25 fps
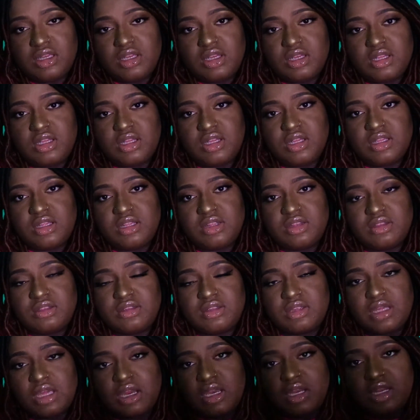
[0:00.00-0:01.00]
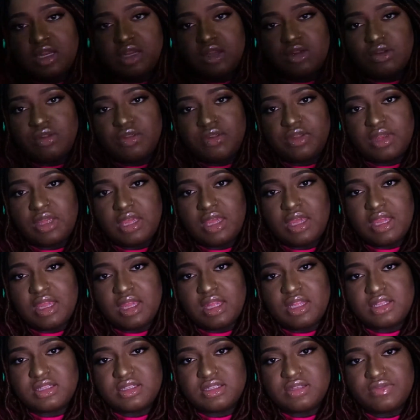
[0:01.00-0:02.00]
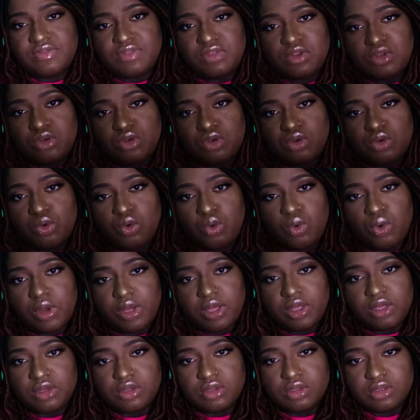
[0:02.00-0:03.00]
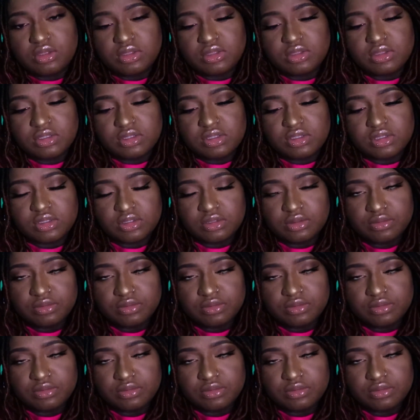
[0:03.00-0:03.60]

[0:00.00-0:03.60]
and get it on the ends of your coils.